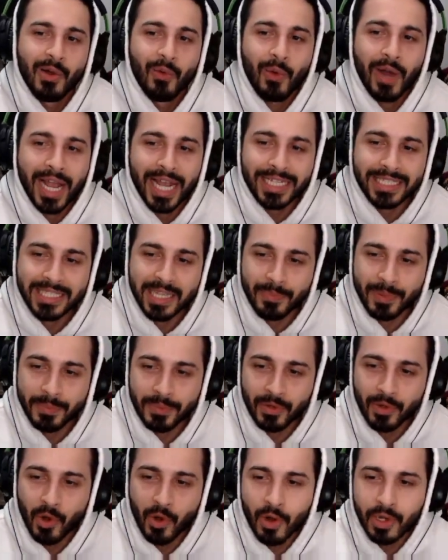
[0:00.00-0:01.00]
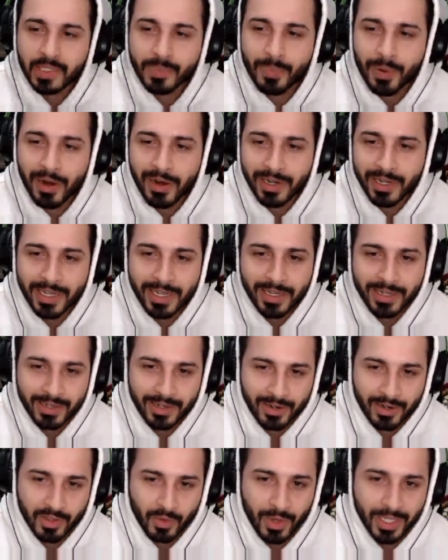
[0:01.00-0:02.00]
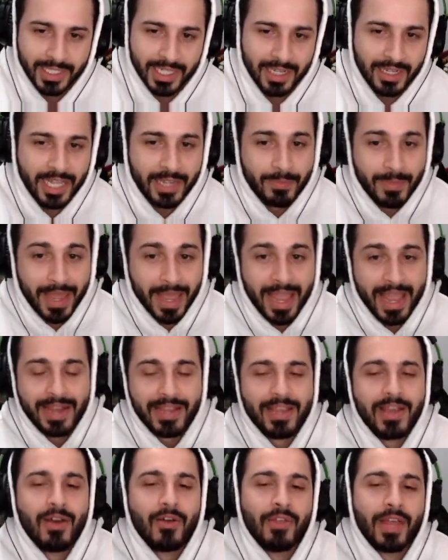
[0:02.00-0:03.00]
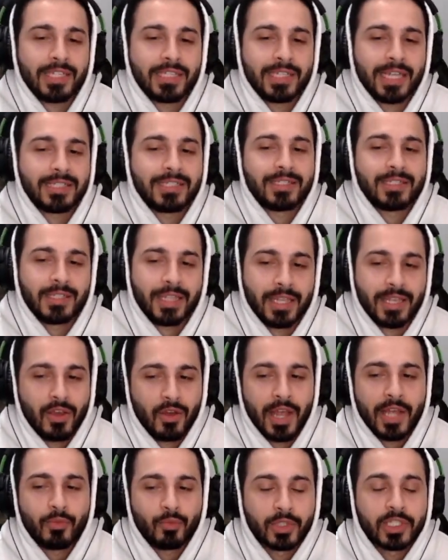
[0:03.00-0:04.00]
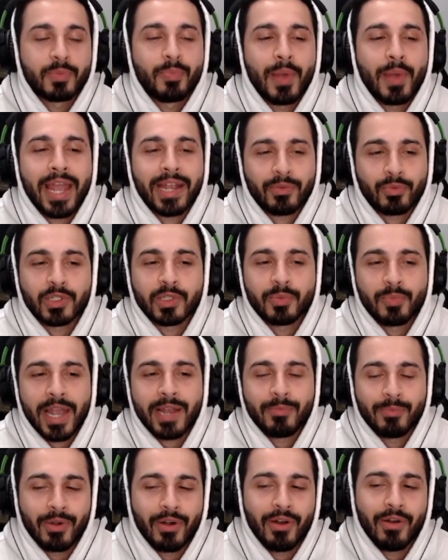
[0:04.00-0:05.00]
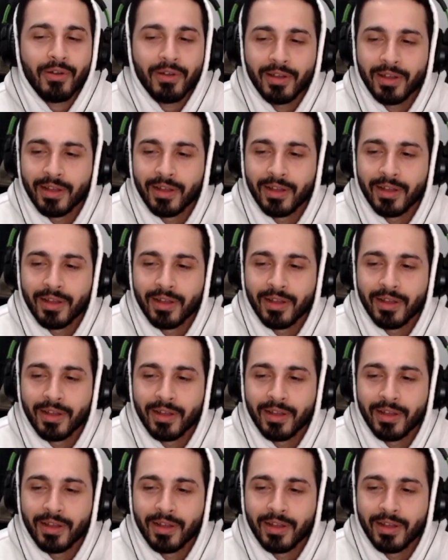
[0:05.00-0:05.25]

Why is it the people who always party are the ones that like, man, yo, that's that's yo, that respect, respect, bro.